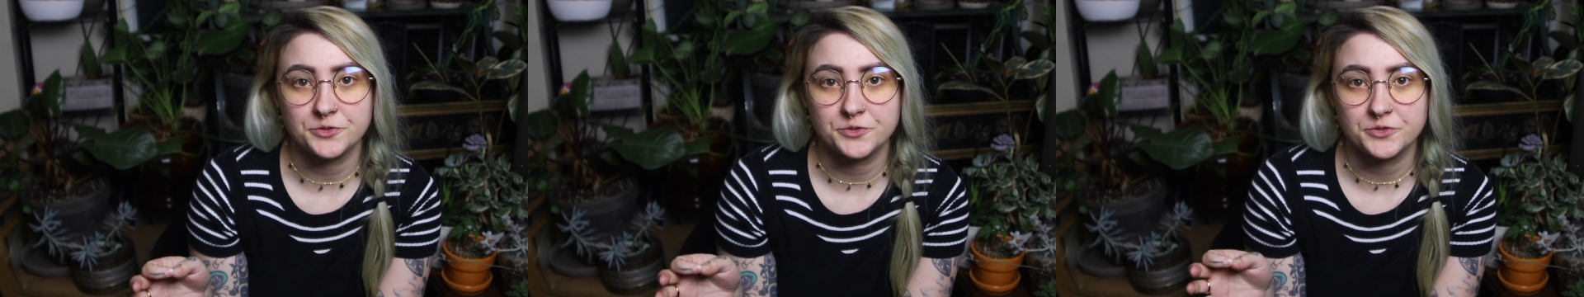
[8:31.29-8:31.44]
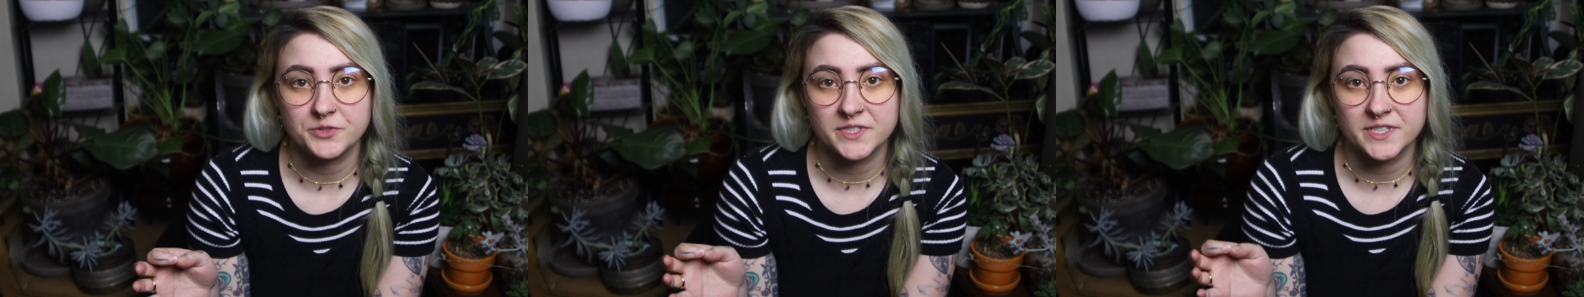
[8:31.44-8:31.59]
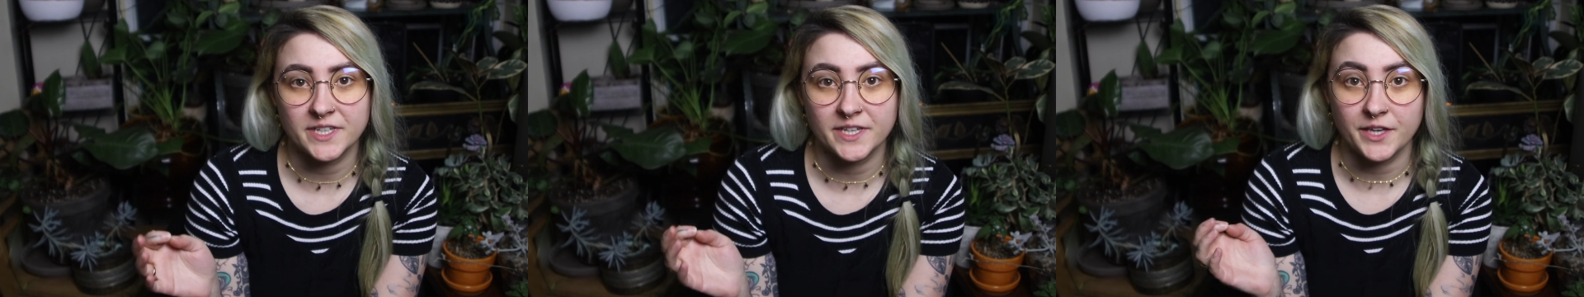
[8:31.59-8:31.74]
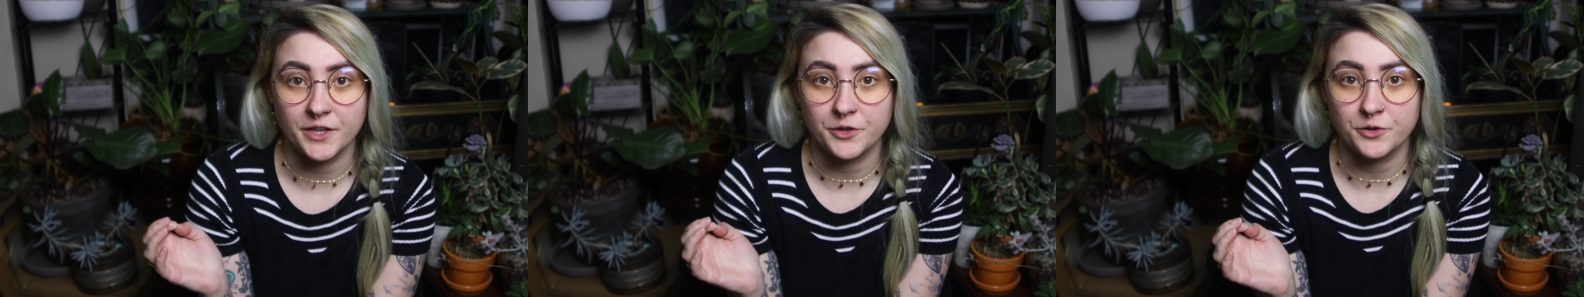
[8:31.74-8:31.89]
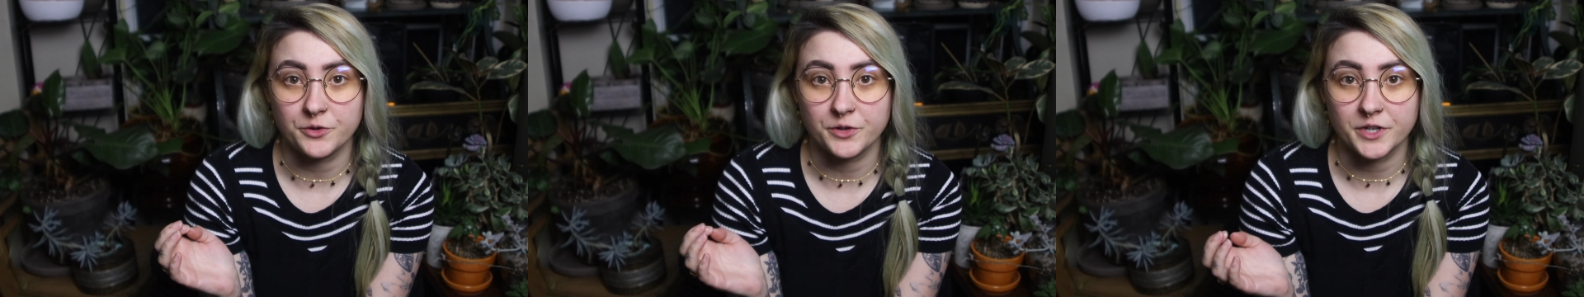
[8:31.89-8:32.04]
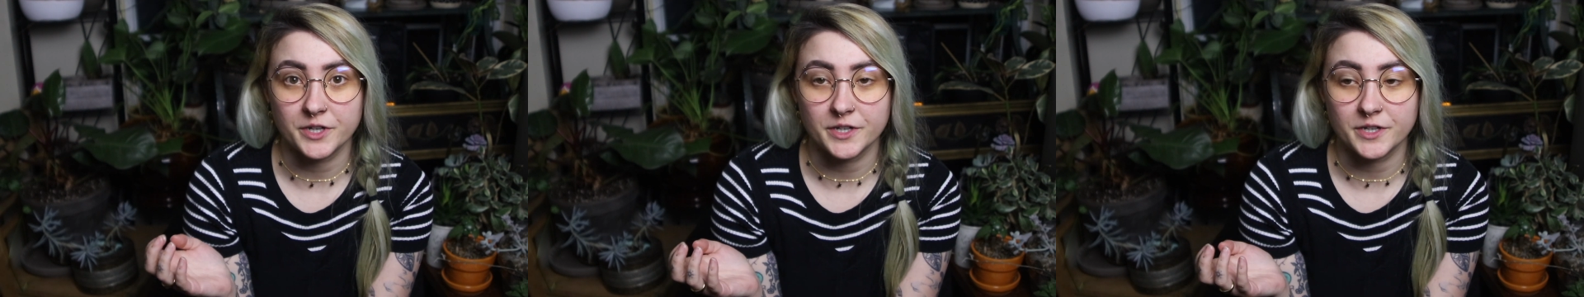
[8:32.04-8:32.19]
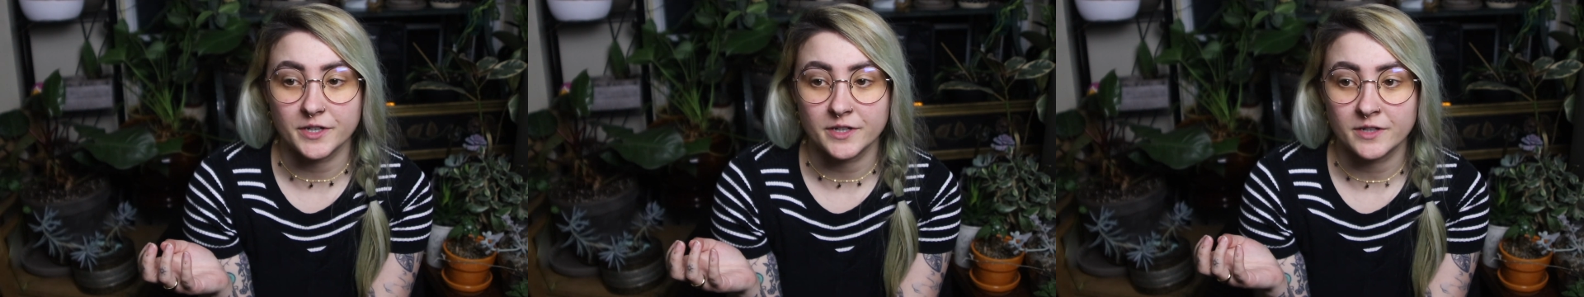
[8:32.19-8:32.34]
say,
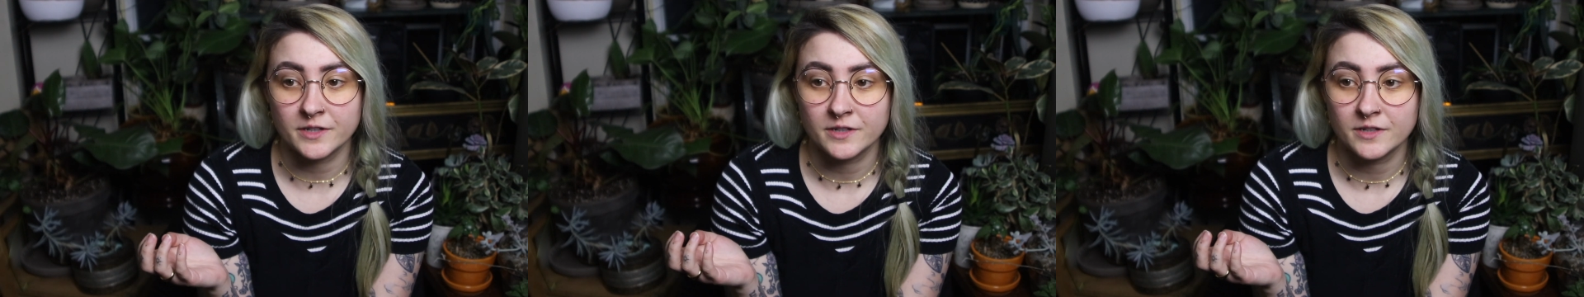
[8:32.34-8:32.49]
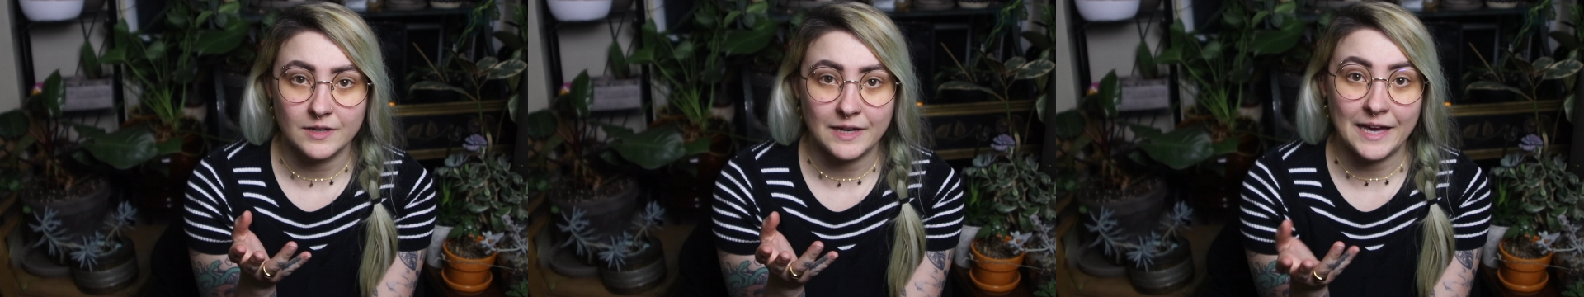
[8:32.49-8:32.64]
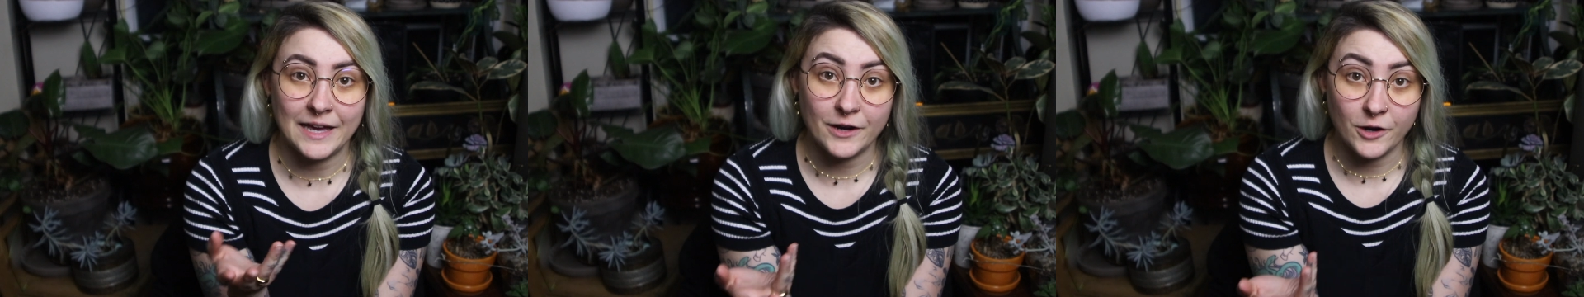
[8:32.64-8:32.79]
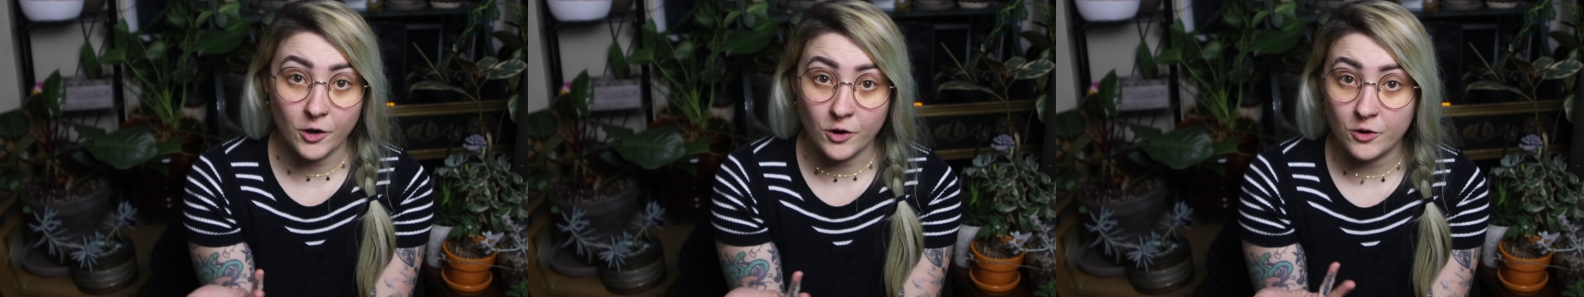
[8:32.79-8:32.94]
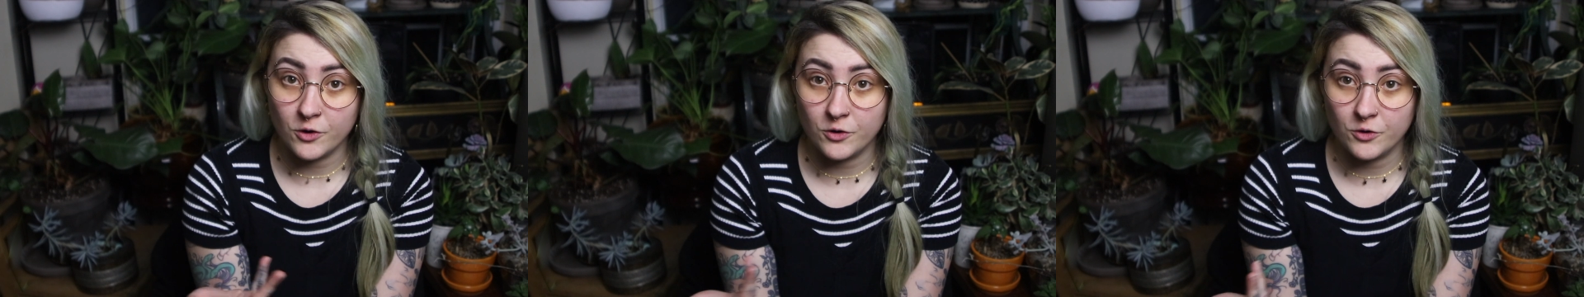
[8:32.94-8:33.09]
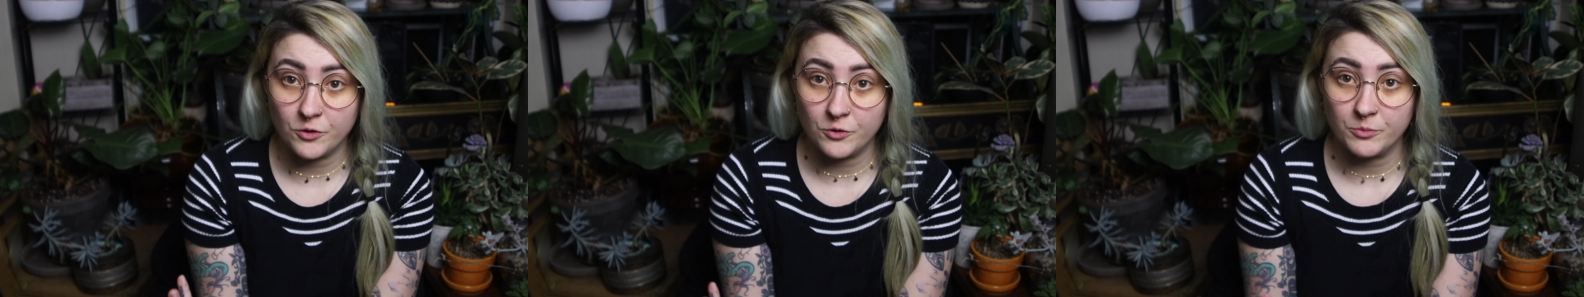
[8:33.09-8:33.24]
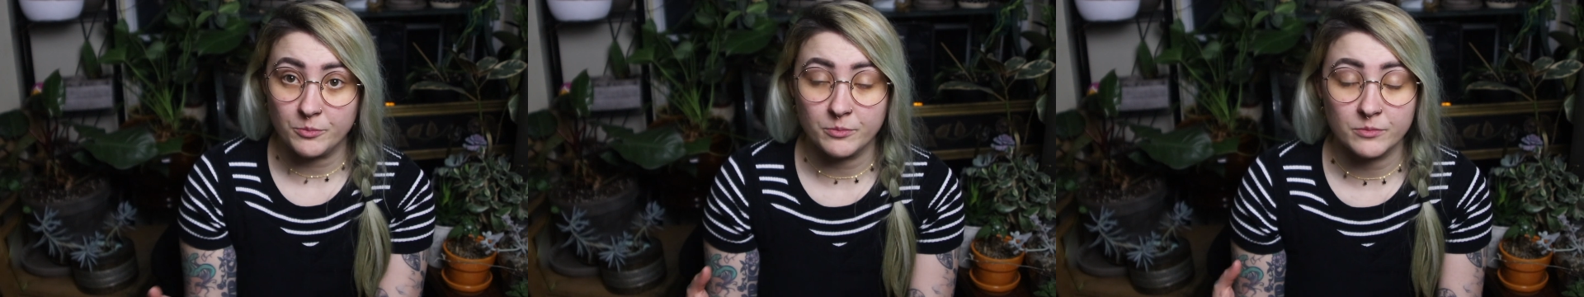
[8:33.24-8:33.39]
your
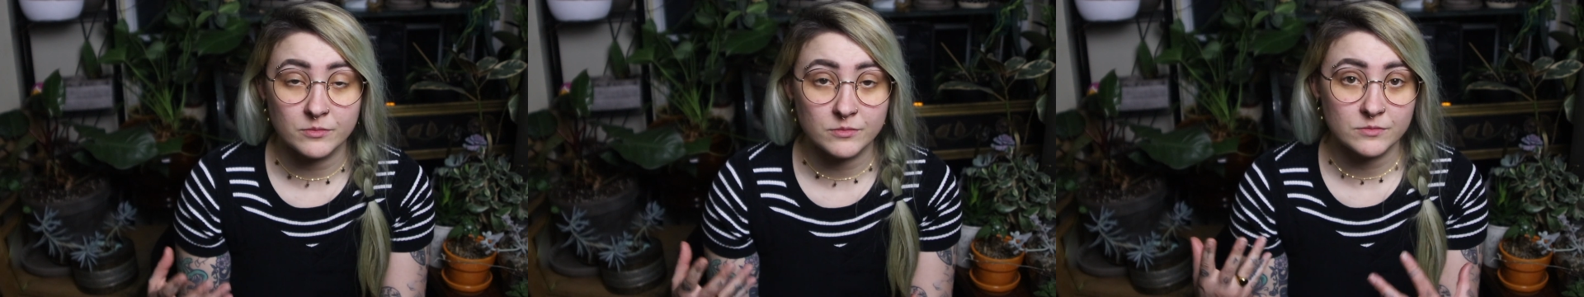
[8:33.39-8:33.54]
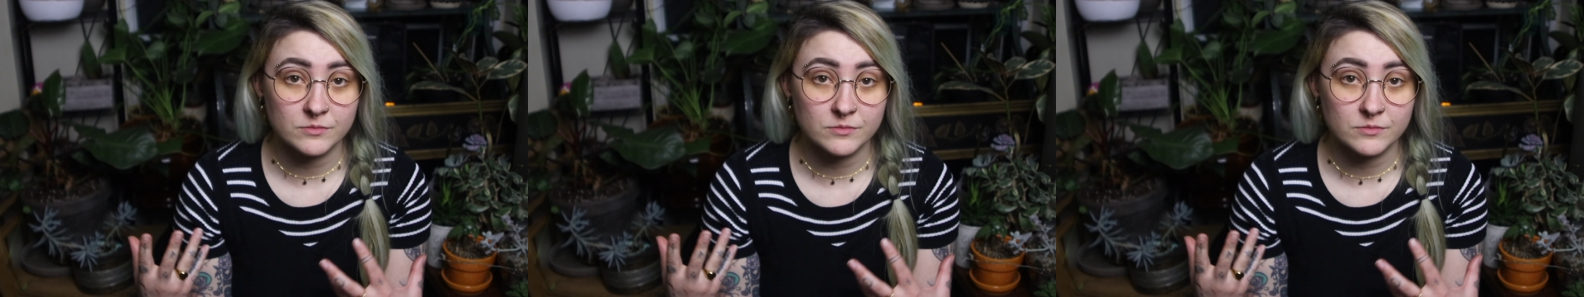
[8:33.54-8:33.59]
at-home